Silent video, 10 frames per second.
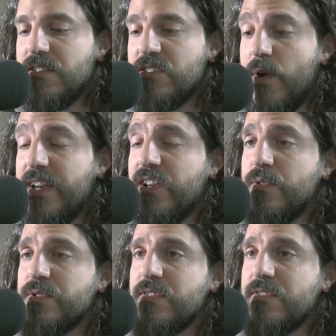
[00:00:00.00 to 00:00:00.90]
So
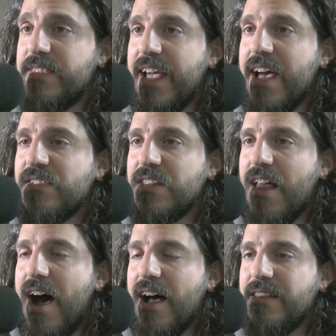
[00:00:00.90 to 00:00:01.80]
anywho, they have a
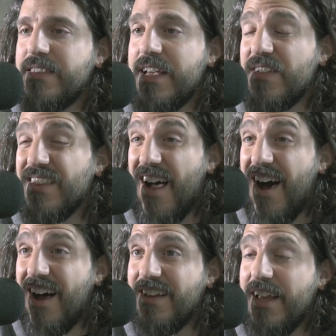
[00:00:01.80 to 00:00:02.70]
lot.
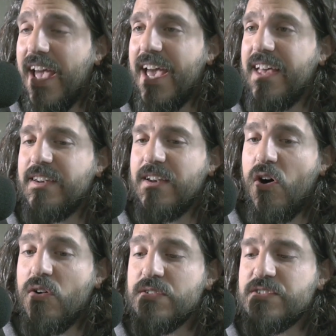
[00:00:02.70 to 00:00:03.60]
And
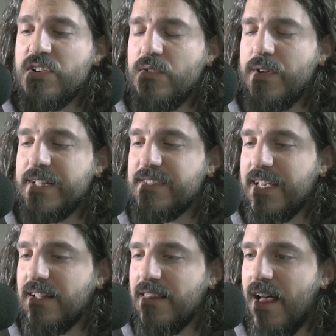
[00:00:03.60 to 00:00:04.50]
also, it's
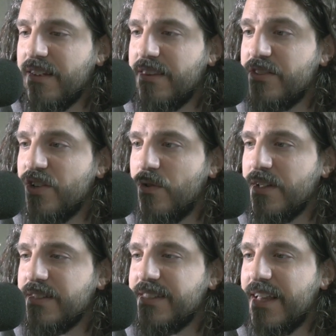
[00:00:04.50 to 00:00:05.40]
like a lot of the
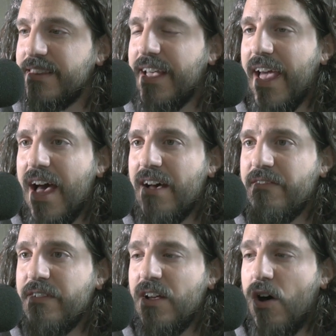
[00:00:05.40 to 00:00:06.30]
donuts that they
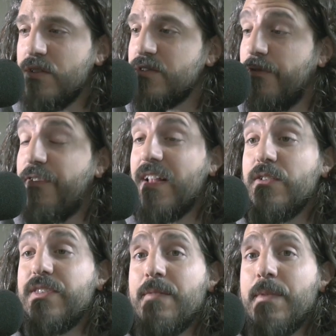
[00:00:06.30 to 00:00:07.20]
have. Also,
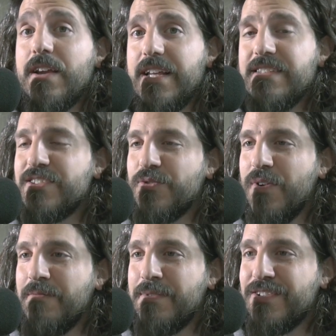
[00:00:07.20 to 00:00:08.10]
follow them on
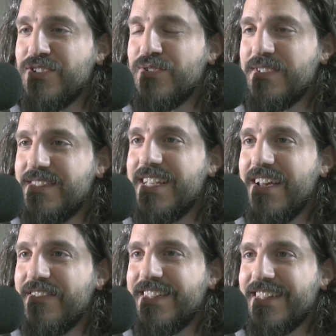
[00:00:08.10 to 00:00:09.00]
Instagram because you could see
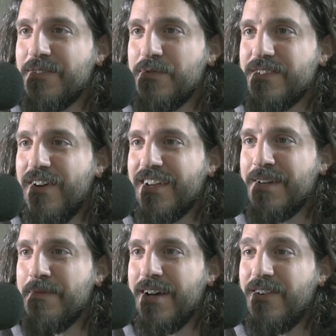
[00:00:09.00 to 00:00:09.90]
everything that we're talking
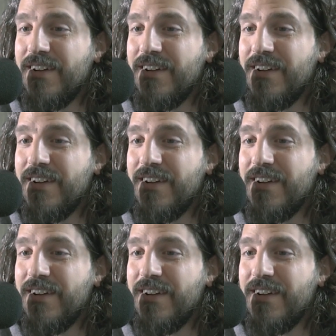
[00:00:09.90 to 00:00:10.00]
about.